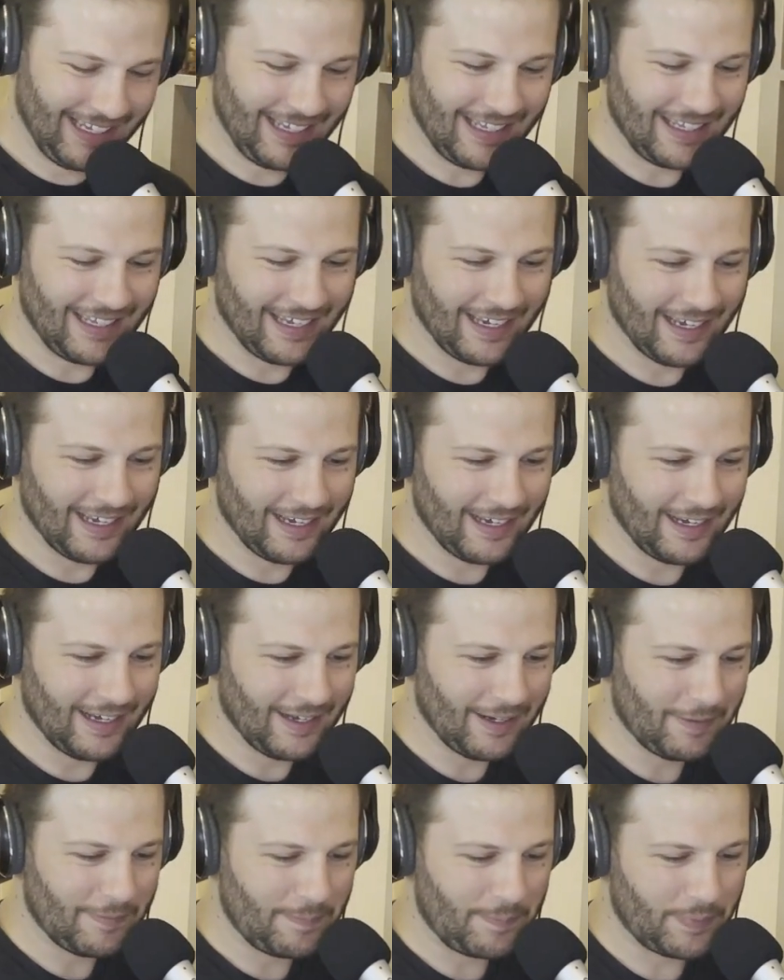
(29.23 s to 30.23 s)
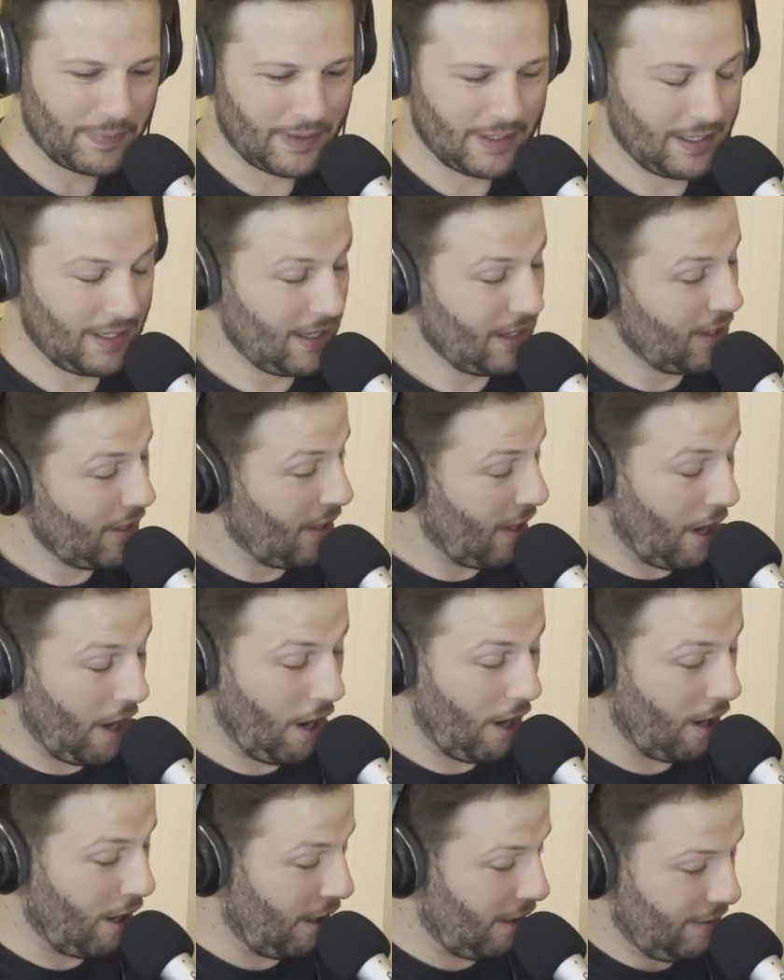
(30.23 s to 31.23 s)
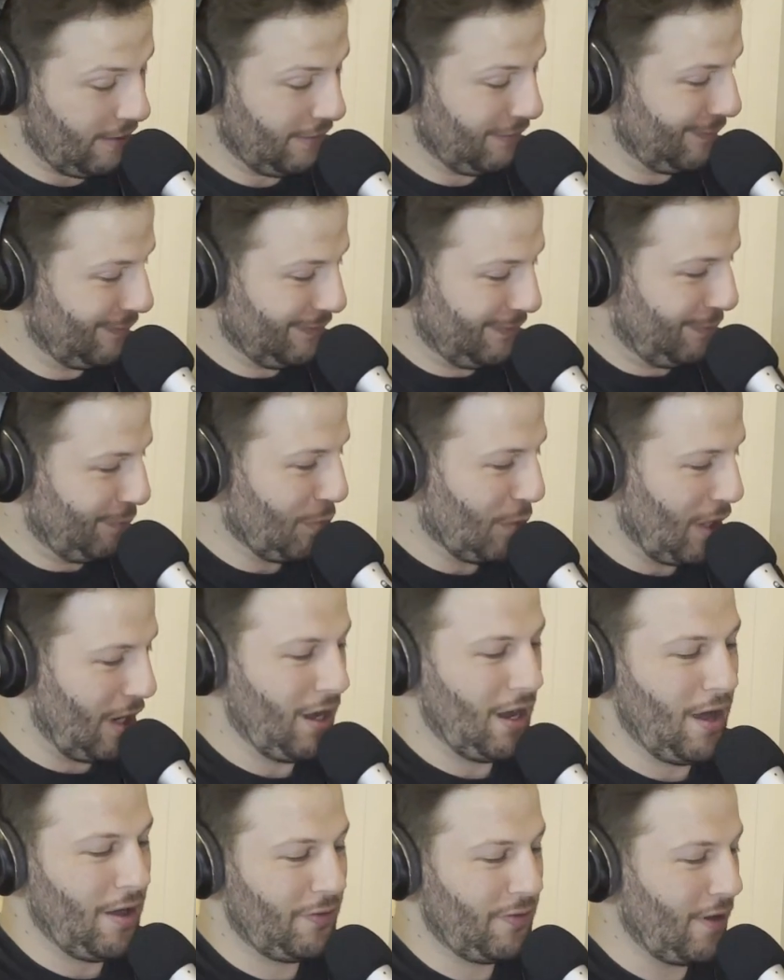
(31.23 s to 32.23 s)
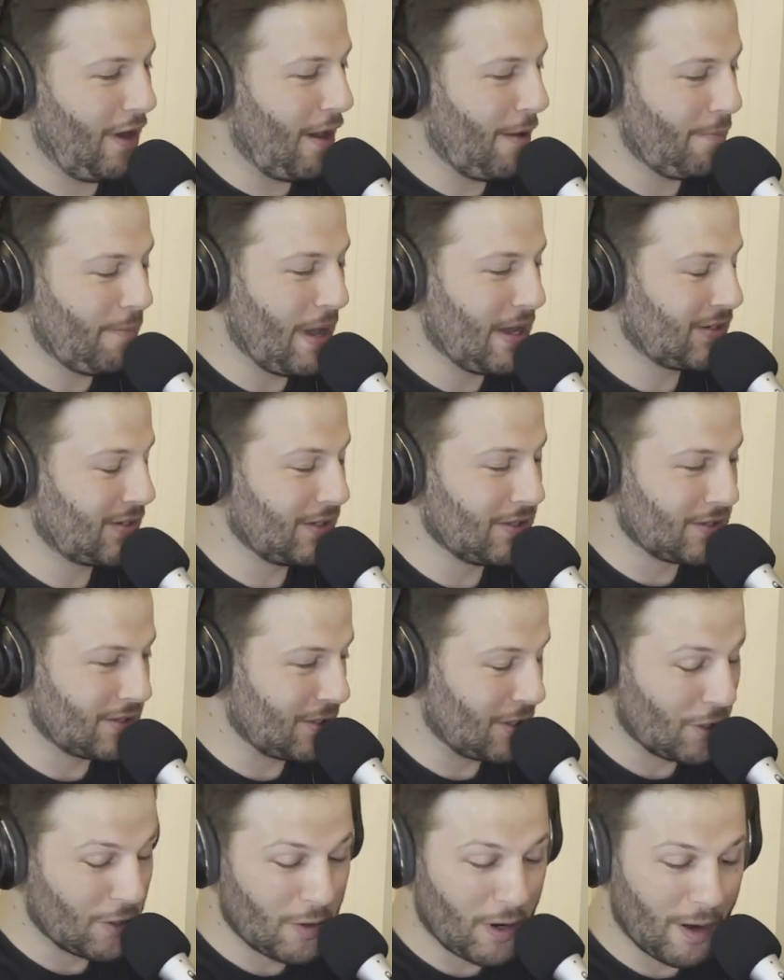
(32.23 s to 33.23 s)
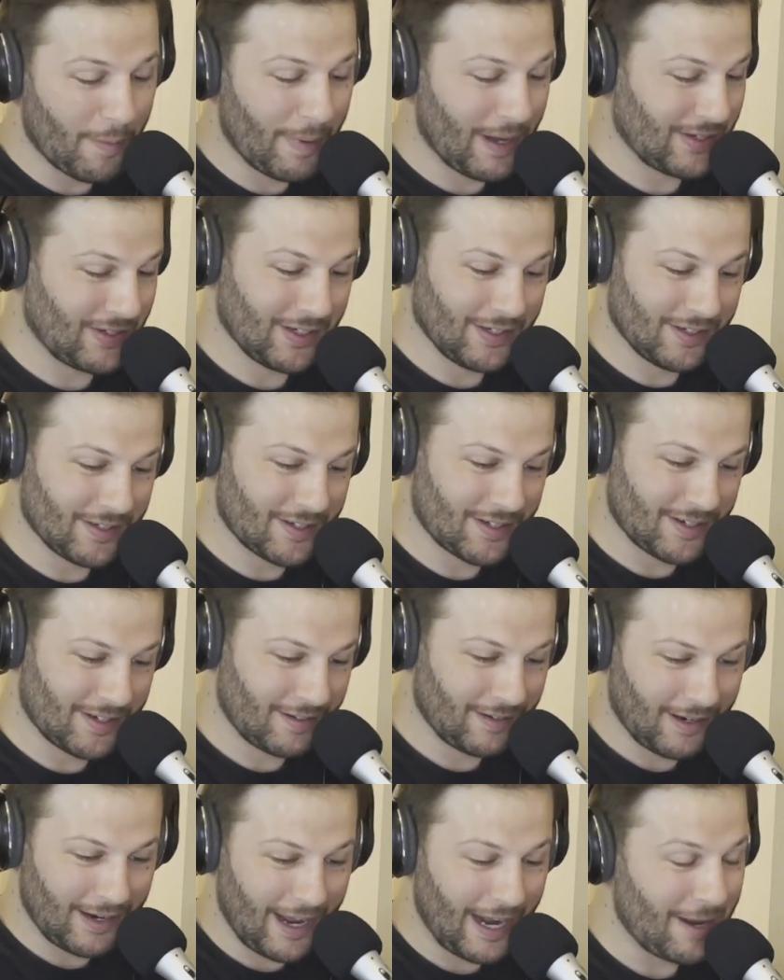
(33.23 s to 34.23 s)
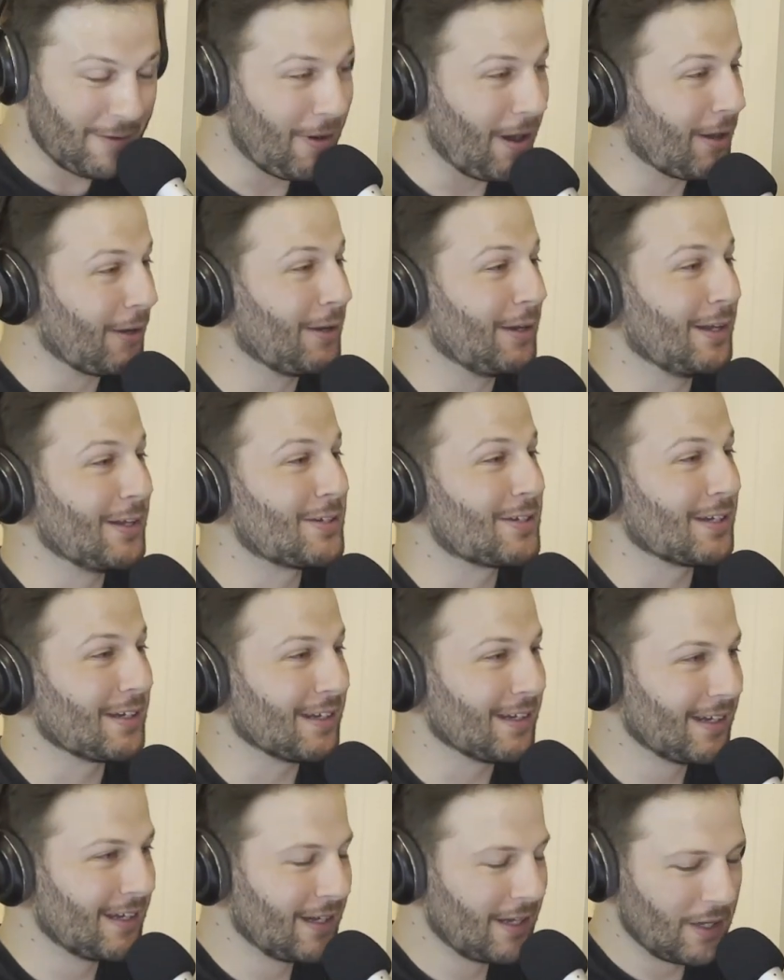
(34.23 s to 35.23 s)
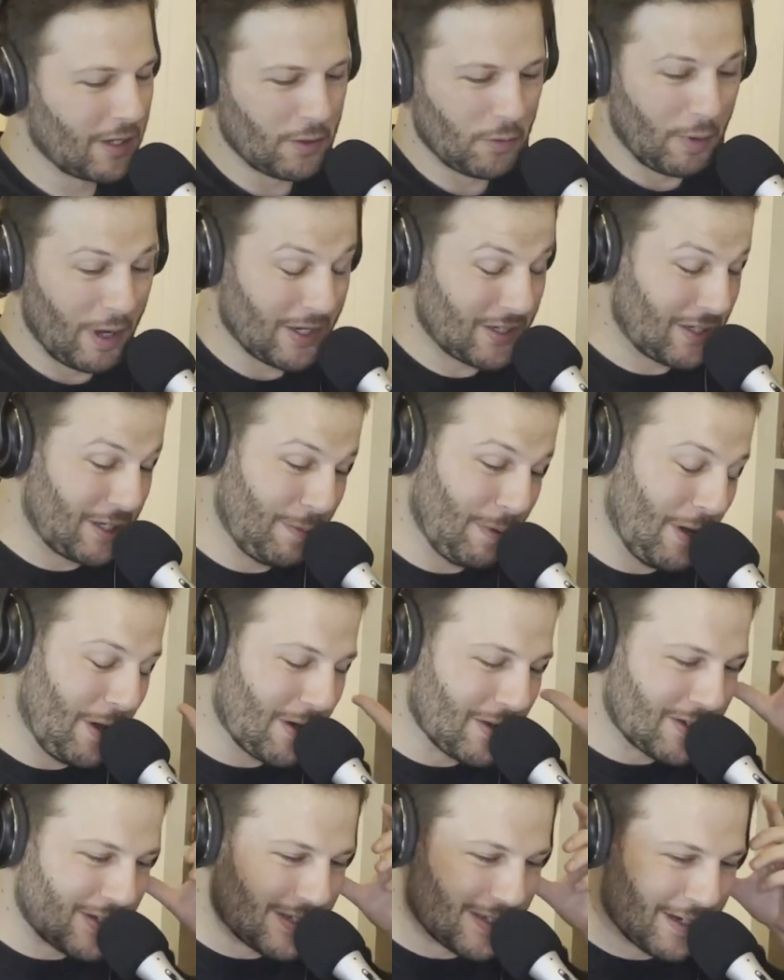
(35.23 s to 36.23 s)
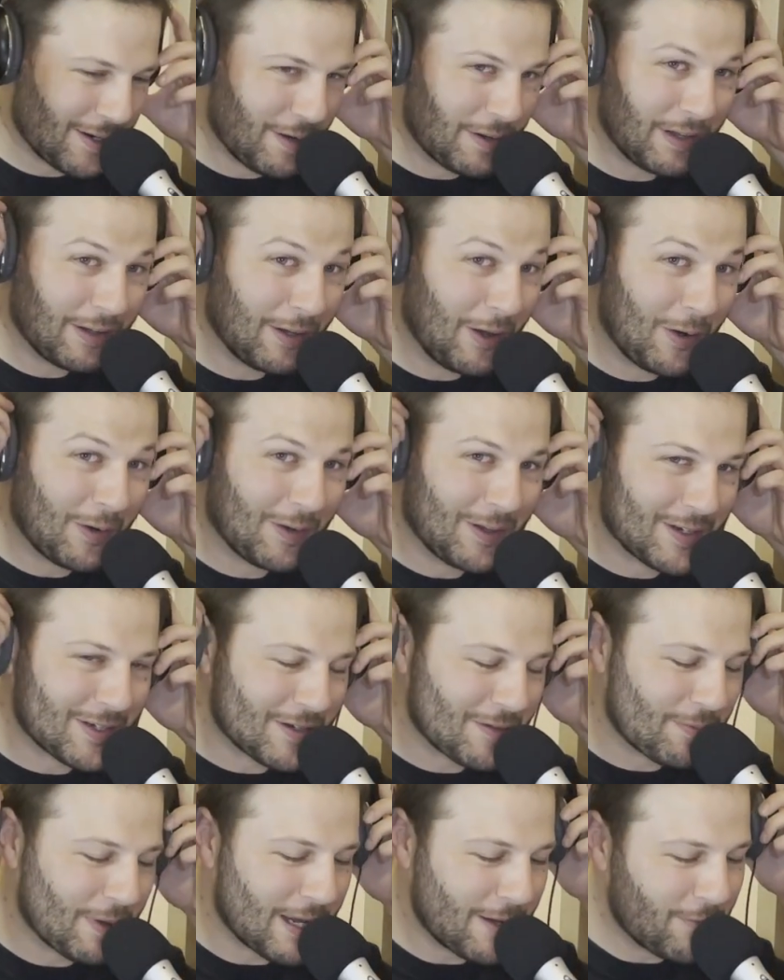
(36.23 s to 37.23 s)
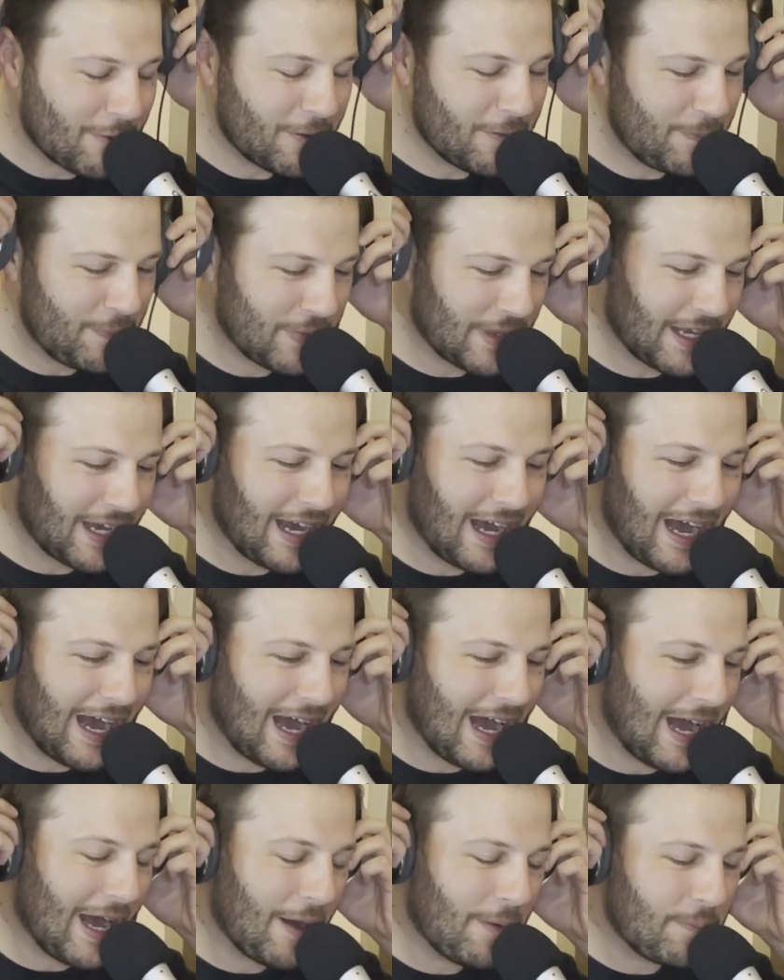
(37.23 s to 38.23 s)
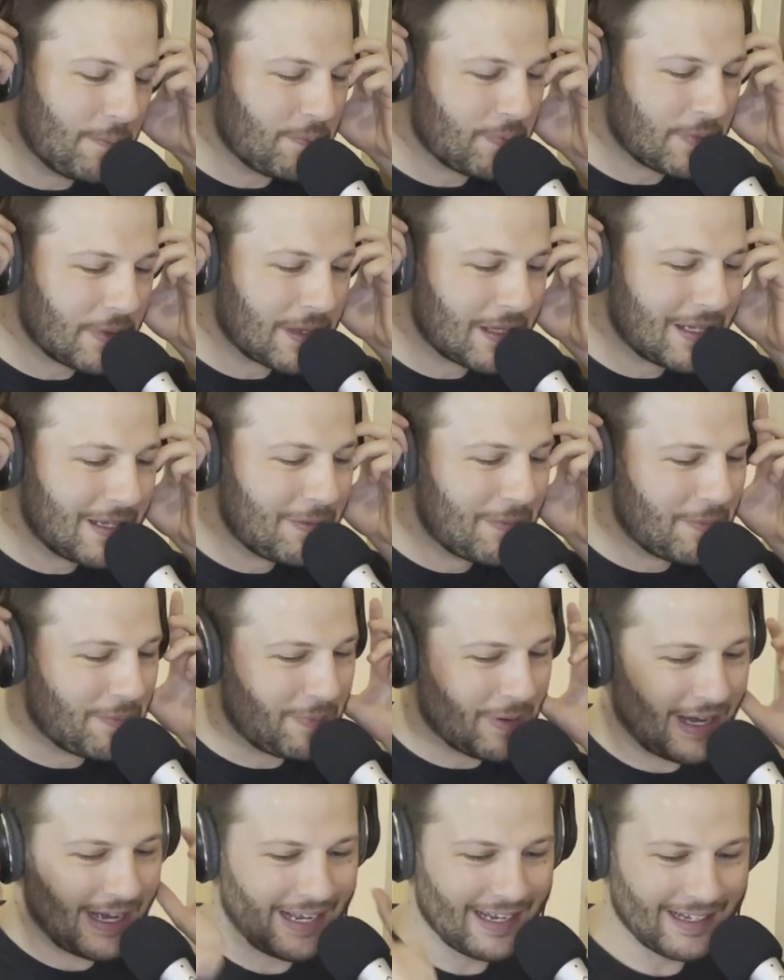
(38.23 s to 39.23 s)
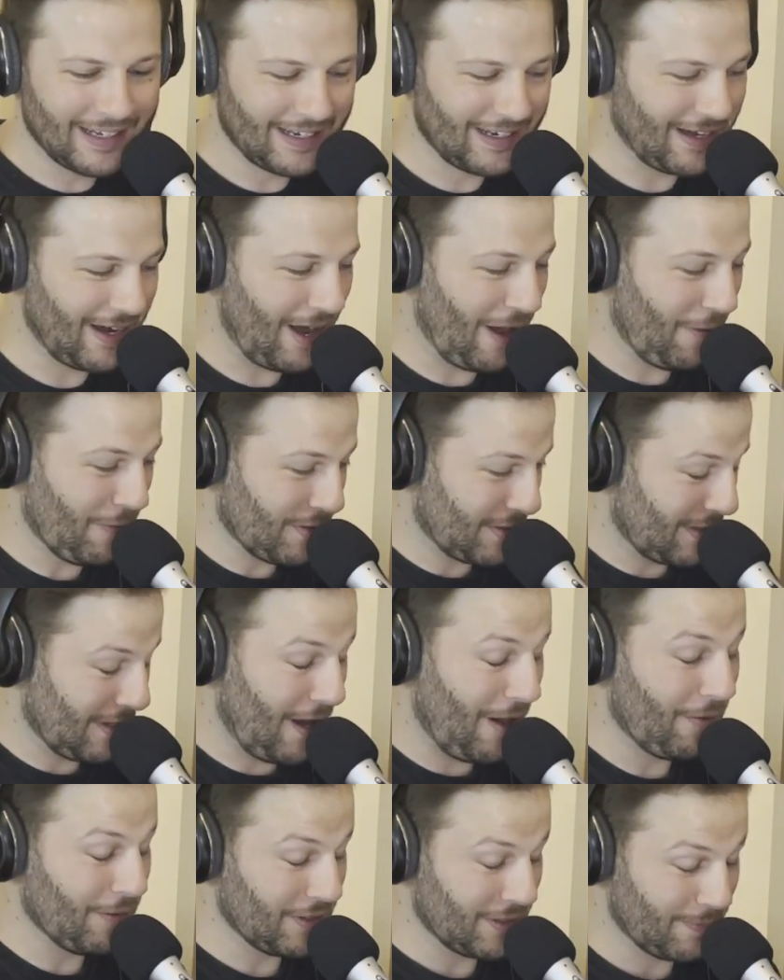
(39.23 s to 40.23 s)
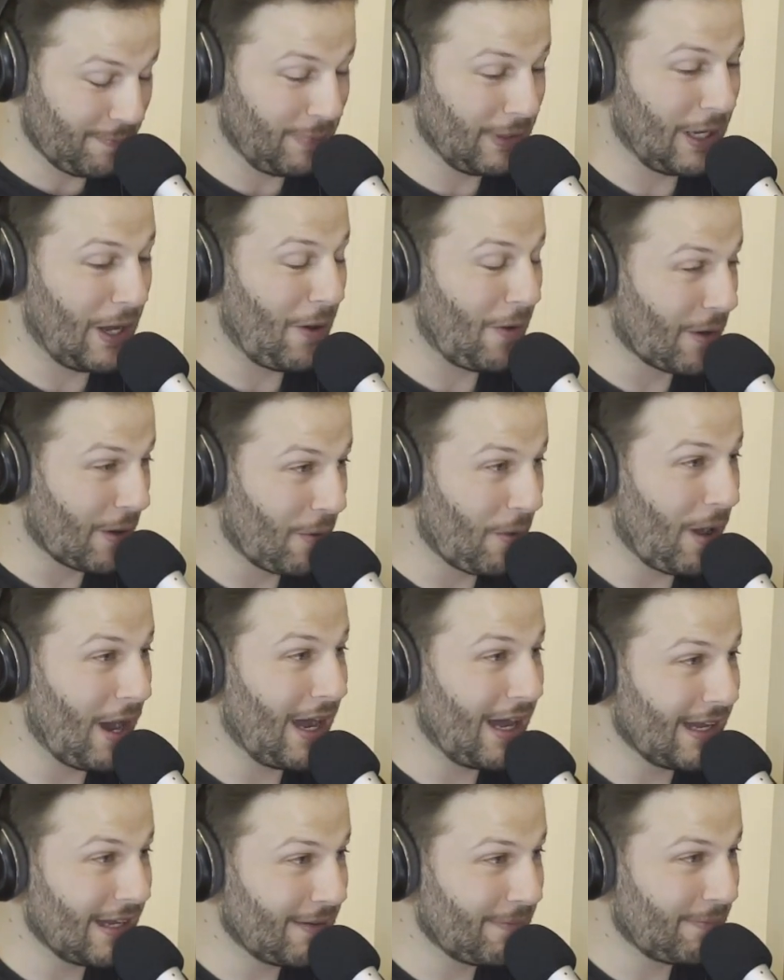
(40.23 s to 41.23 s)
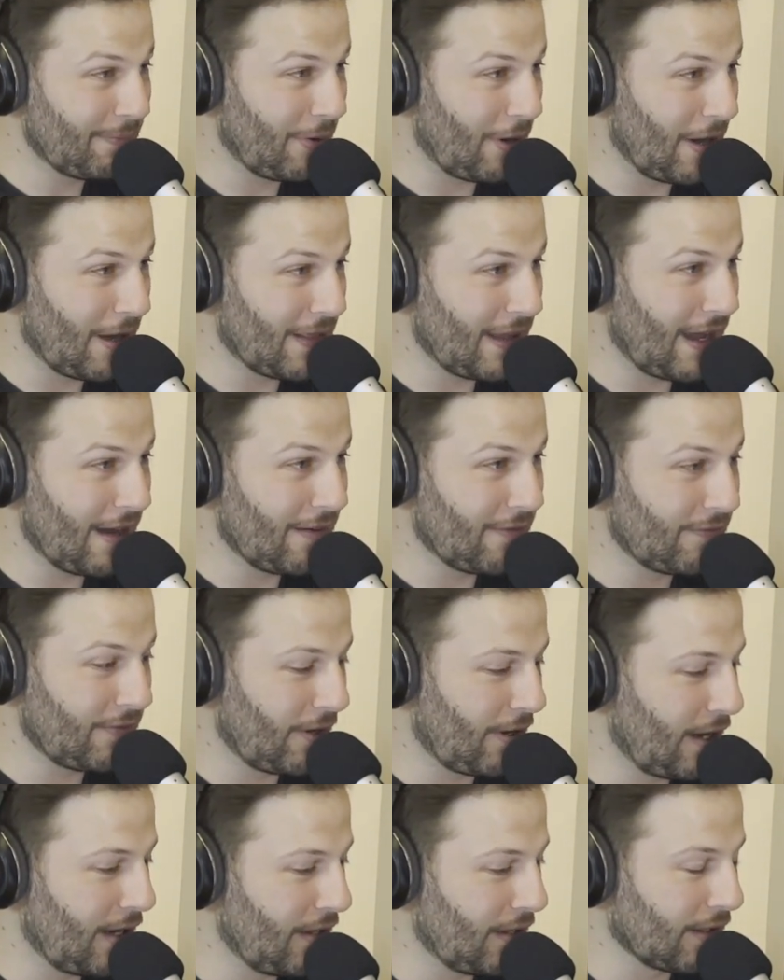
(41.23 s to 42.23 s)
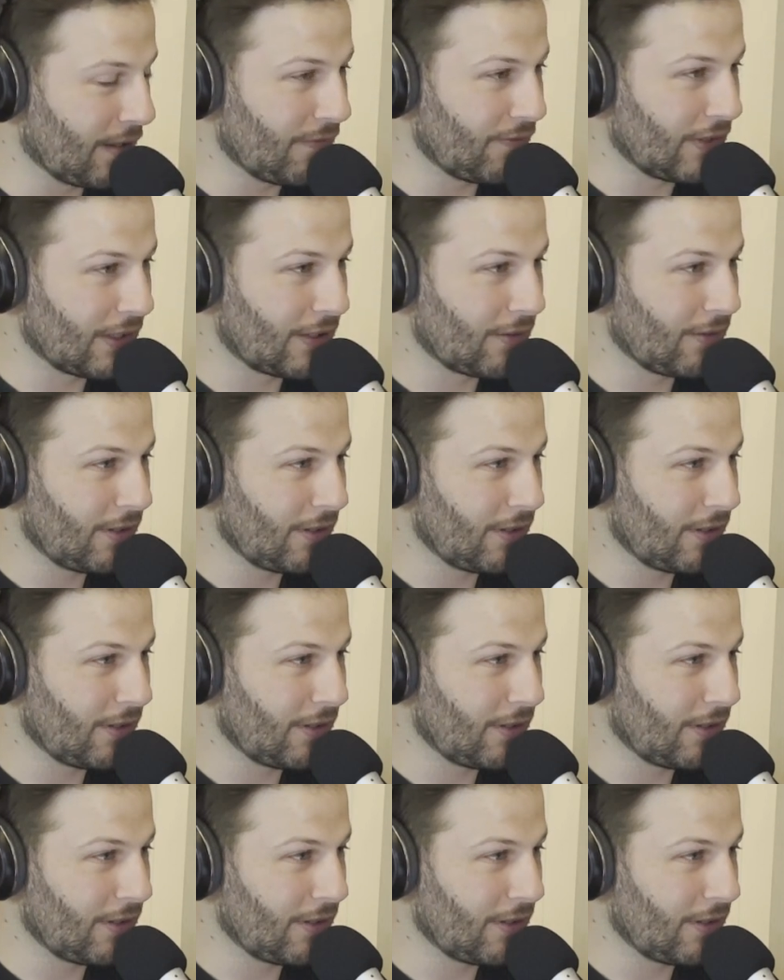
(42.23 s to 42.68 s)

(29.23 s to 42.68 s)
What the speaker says: Yeah. Oh, I messaged you. I messaged anyone who'd listen, which, to be honest, isn't a long list of people. But I was blown away by that Very Elegant victory.